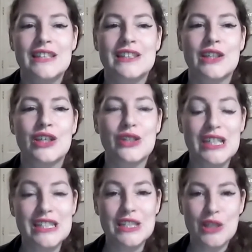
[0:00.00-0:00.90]
So you
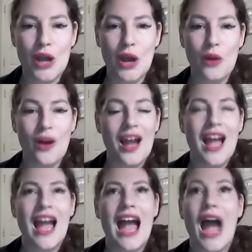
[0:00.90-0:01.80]
need to know
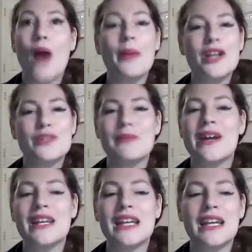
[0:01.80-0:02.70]
how much
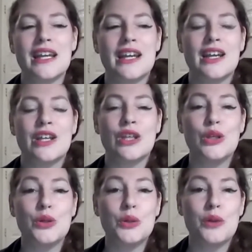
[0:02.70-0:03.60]
money
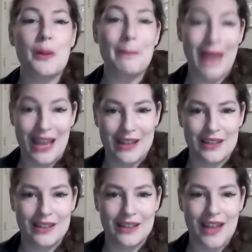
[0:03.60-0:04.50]
you made
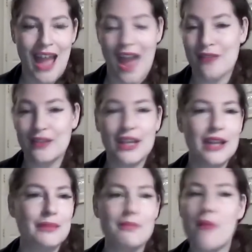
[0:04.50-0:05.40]

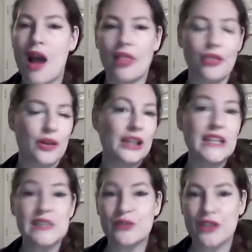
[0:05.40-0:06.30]
every month, or at
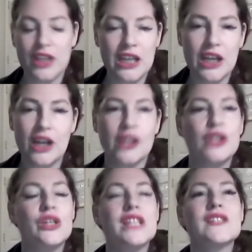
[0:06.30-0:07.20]
least for the year.
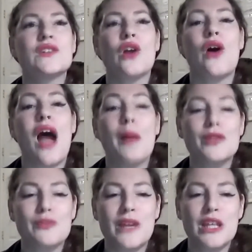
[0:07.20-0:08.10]
You need to know how
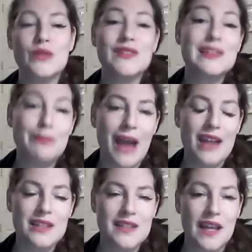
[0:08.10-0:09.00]
much money you
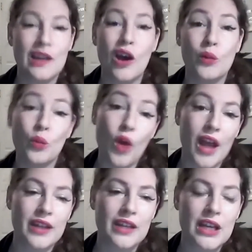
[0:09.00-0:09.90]
spent and on
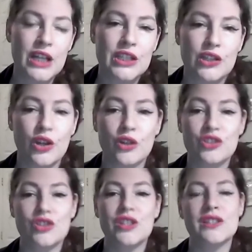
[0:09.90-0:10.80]
what. You know,
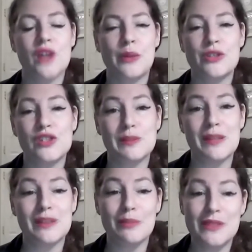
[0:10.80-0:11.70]
so you need to know how much you
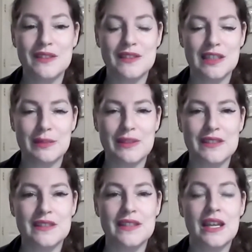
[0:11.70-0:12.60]
spent on business
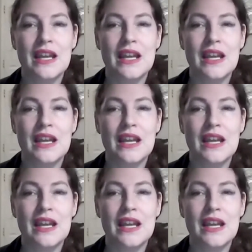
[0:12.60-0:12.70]
expenses.